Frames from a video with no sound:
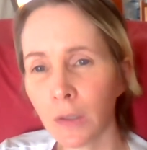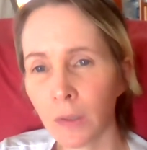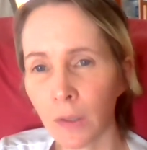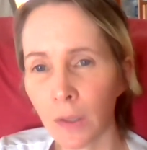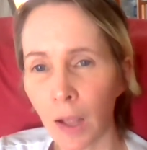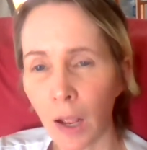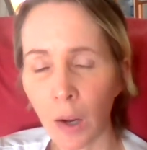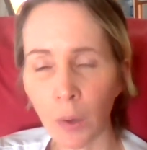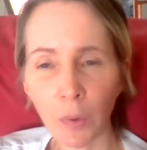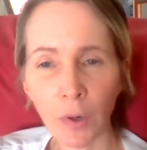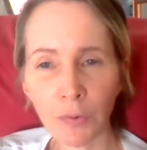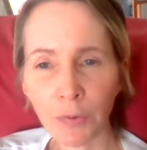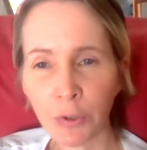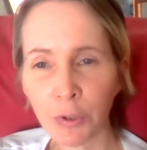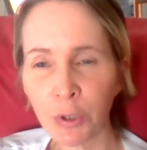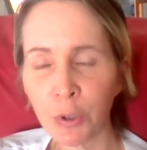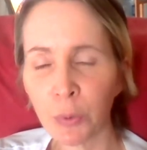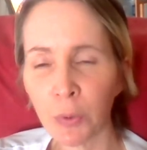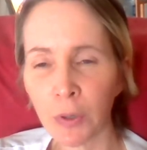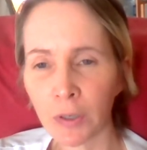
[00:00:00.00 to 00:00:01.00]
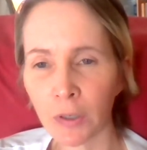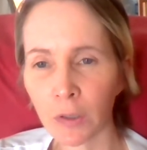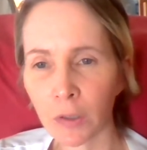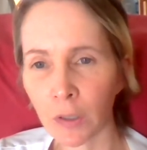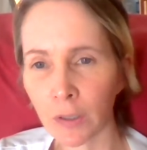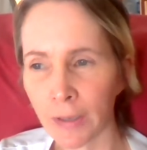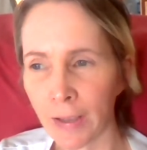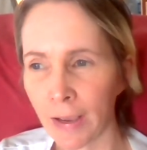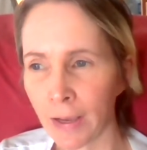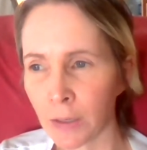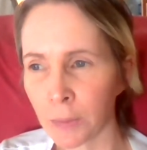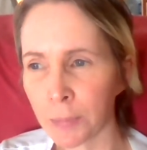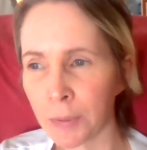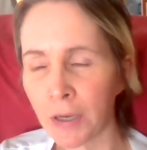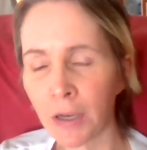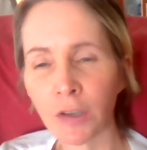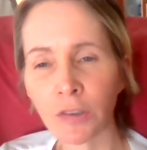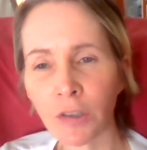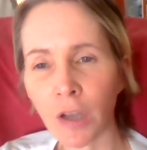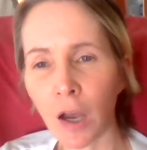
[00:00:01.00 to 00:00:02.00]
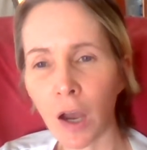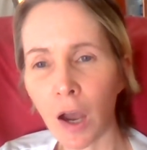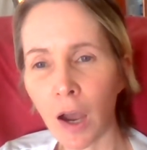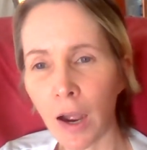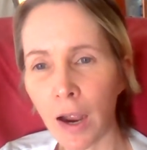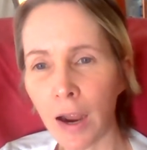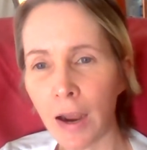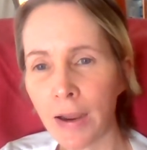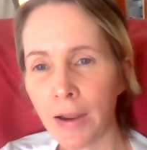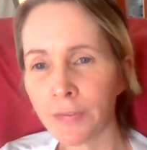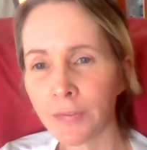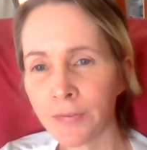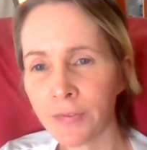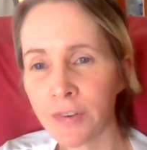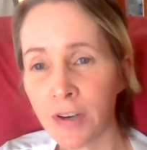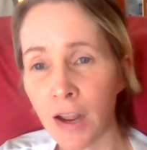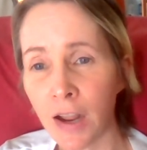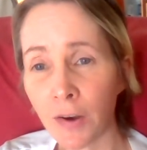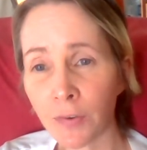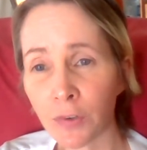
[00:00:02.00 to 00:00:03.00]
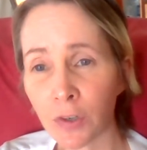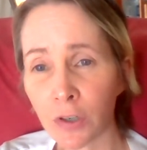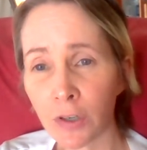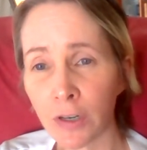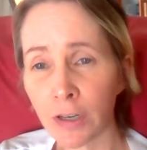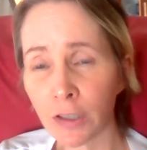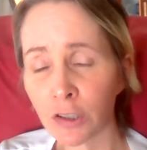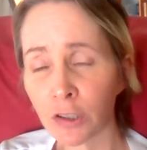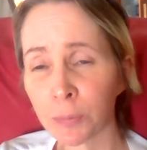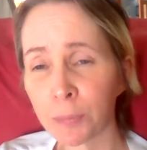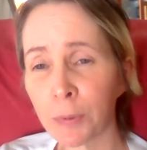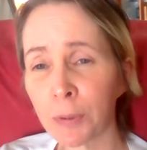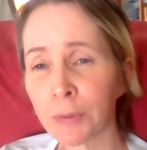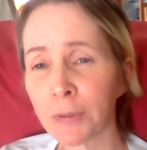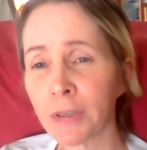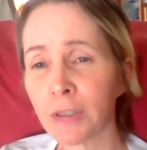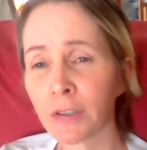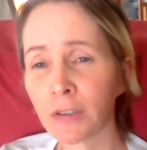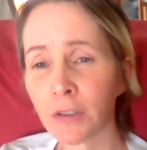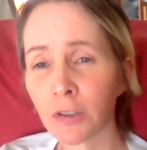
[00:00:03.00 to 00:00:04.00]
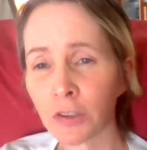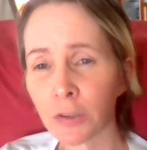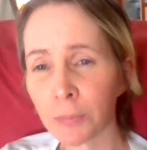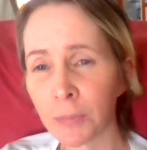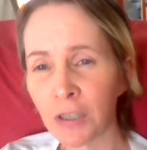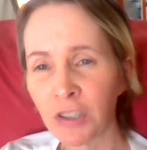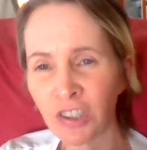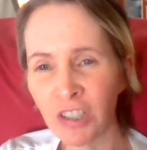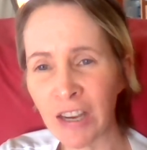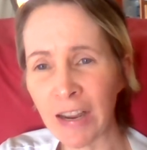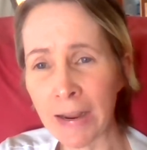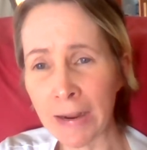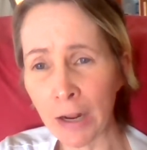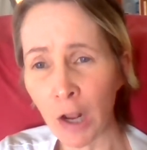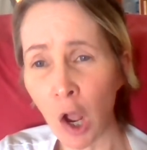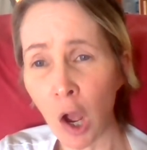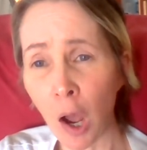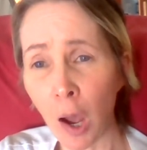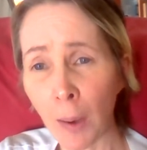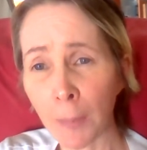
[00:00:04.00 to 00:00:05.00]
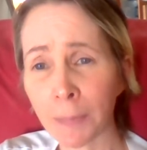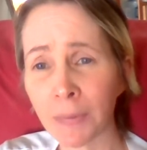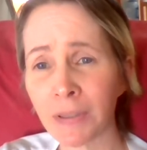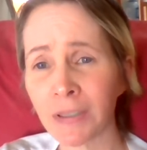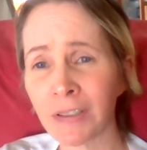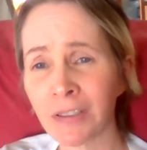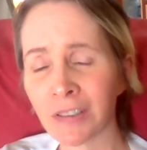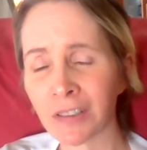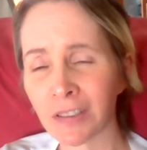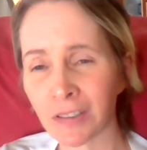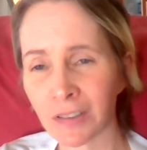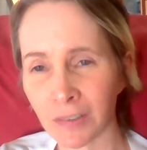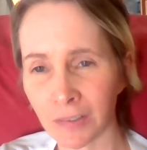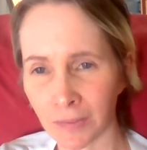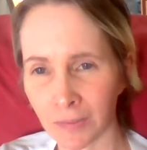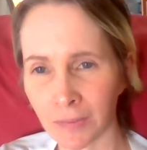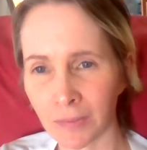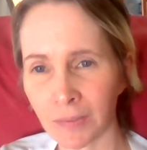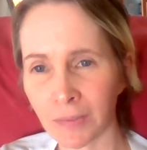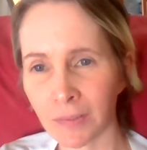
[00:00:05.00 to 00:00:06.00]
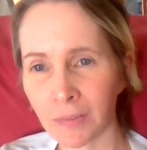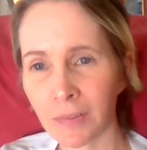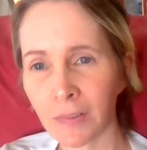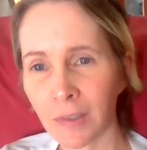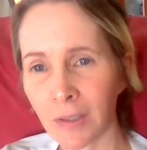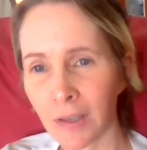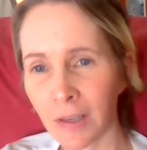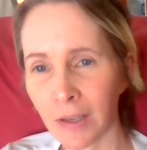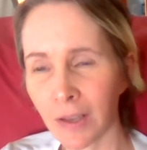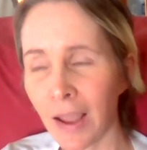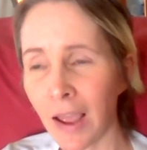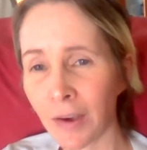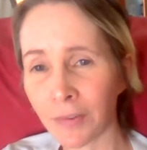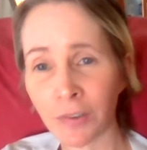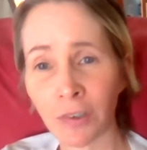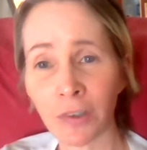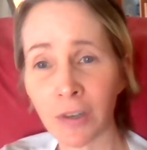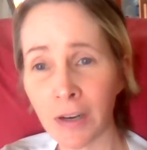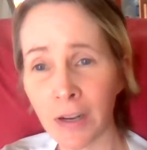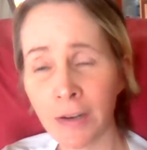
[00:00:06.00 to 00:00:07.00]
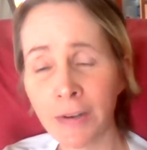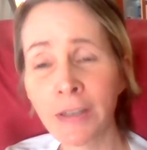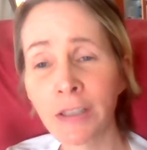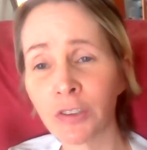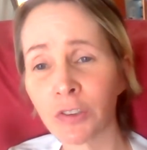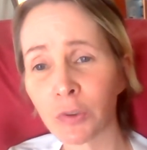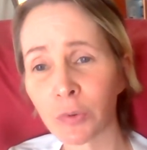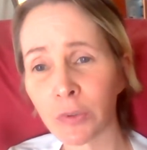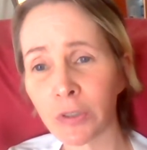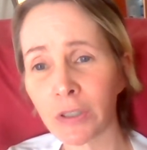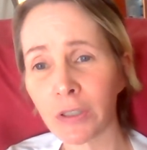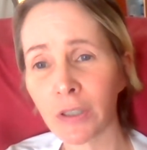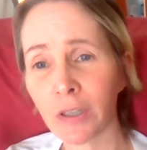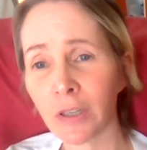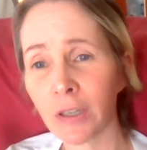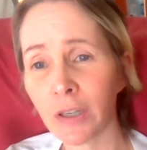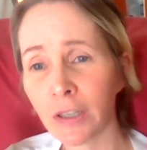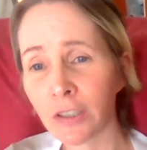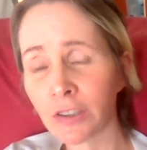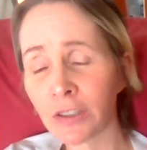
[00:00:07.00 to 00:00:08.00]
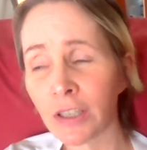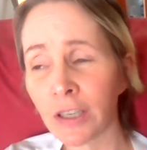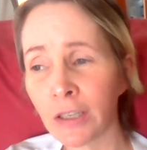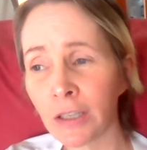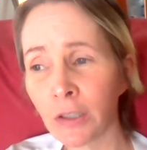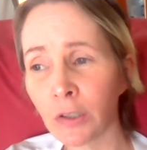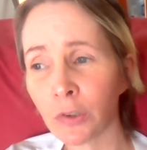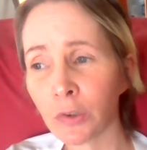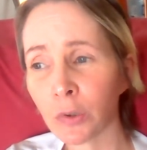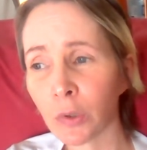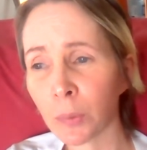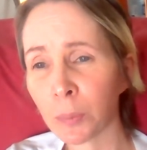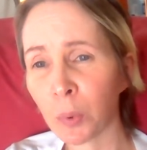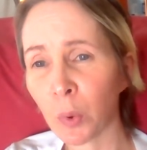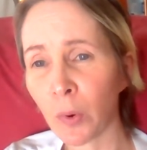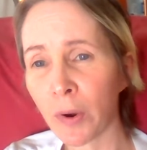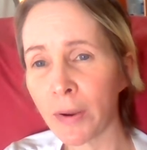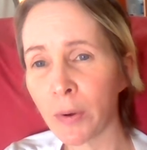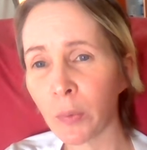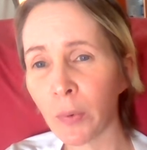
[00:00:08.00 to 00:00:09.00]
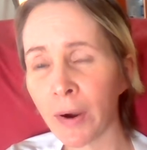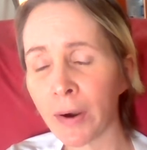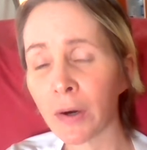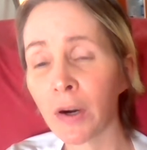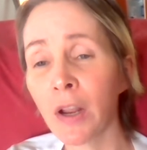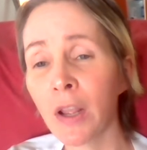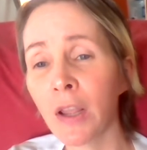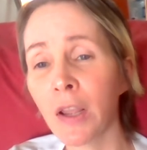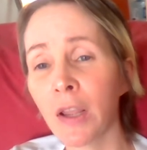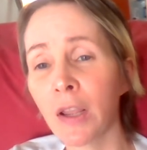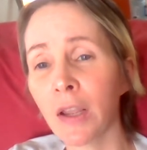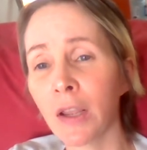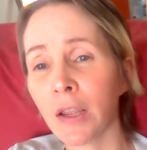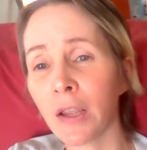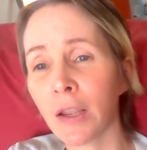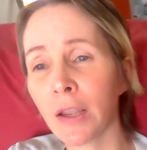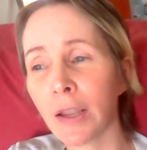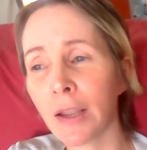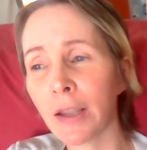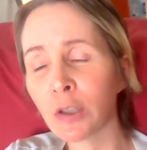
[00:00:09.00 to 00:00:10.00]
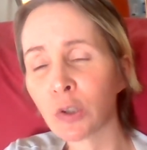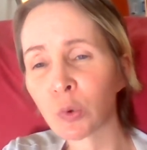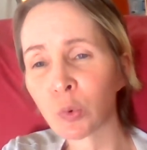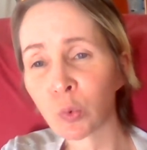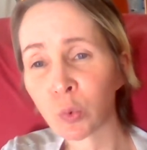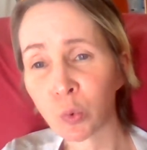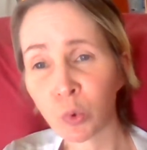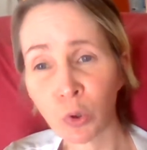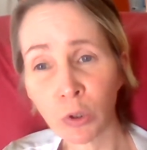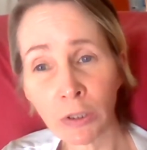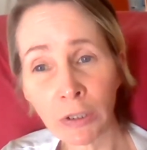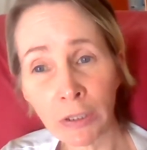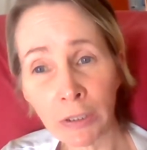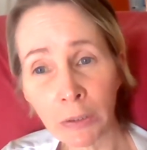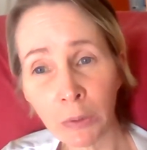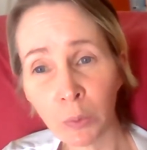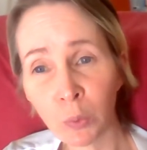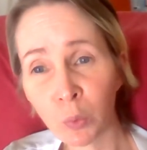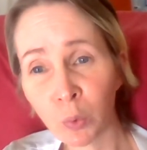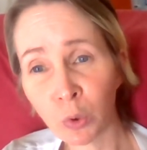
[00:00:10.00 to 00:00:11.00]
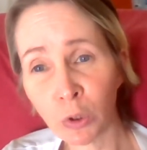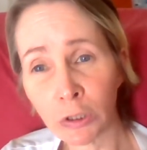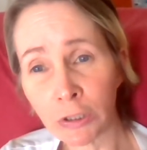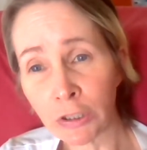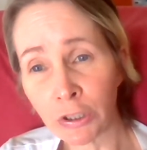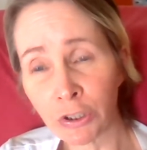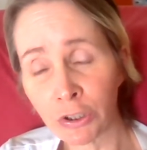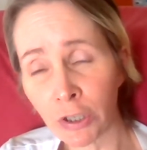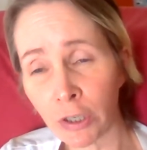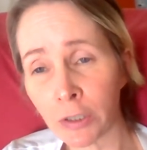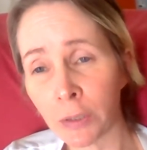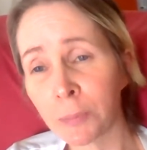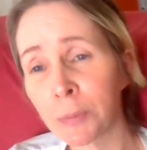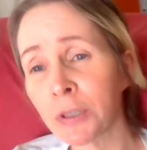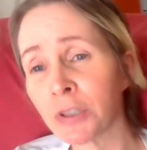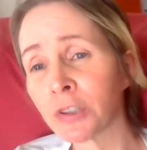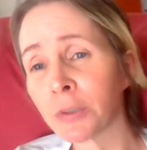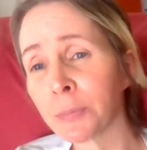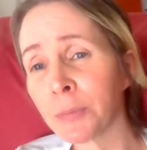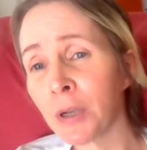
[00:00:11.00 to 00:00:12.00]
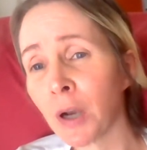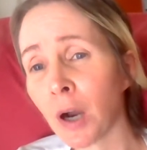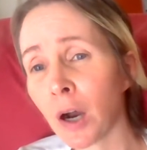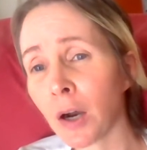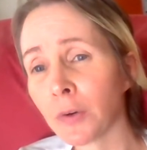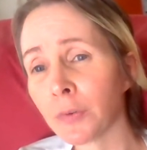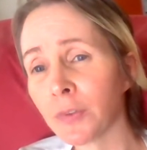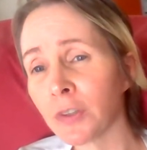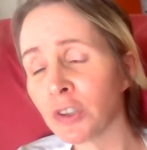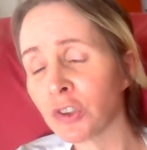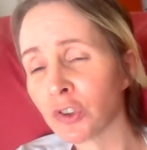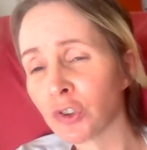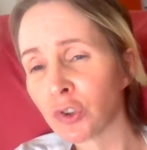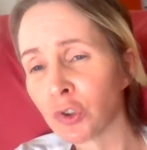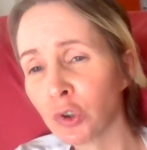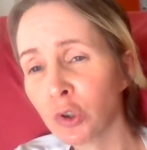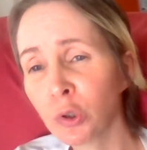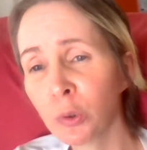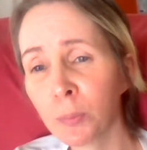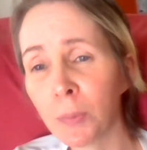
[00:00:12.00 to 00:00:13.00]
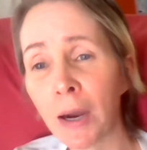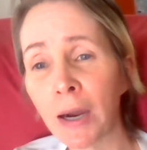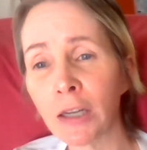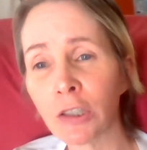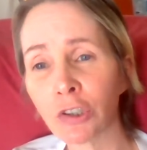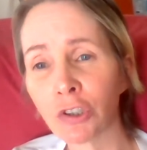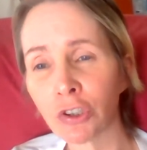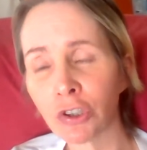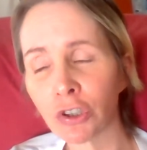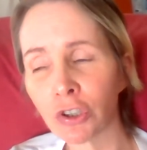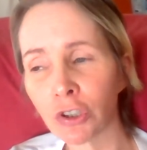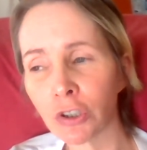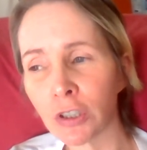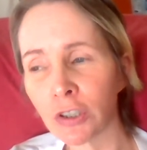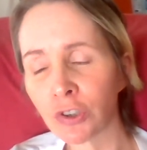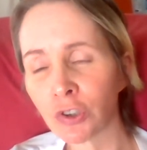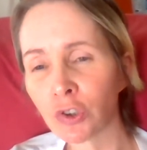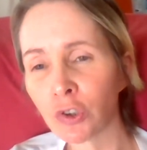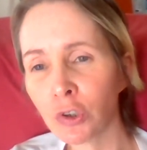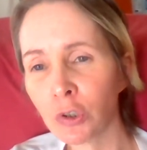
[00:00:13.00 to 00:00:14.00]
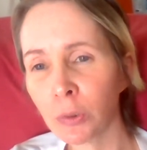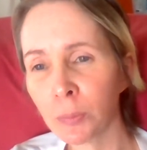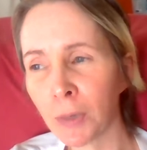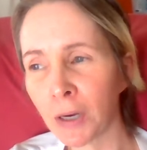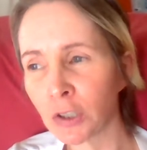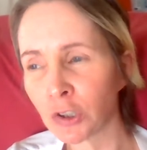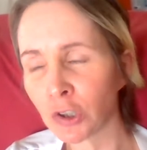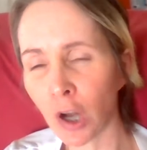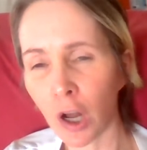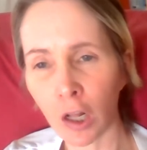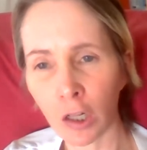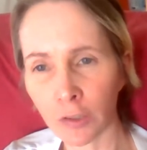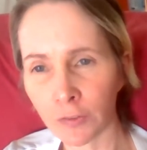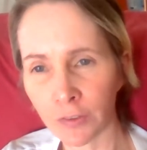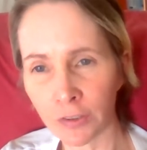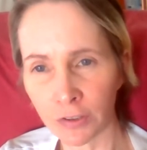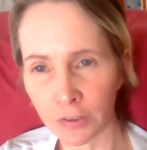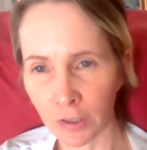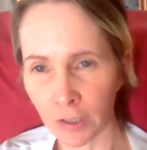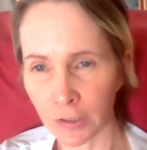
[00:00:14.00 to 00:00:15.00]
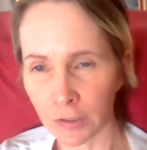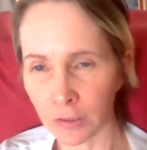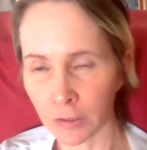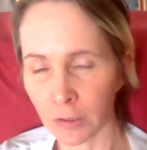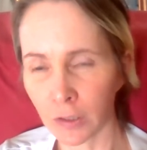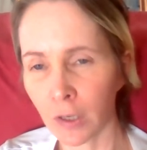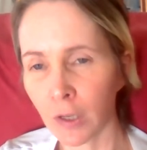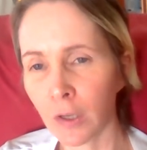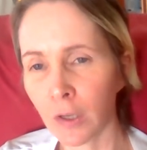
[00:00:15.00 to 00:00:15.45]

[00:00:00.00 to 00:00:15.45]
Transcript: however you want to look at it, because I have never experienced this much incompetence ever in history. It's getting to a point where it's really, really starting to piss me off. It's too much. It's too much all of a sudden.